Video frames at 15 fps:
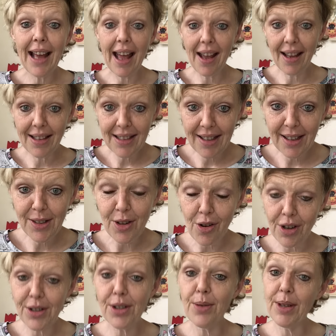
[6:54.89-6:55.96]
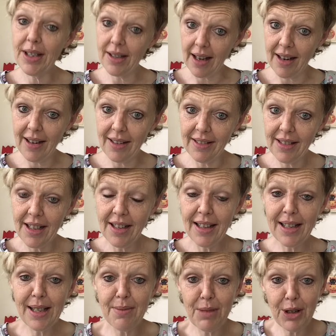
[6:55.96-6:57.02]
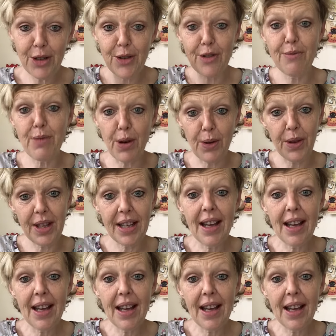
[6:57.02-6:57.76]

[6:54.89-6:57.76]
and it's also exciting. It's a mixture of both.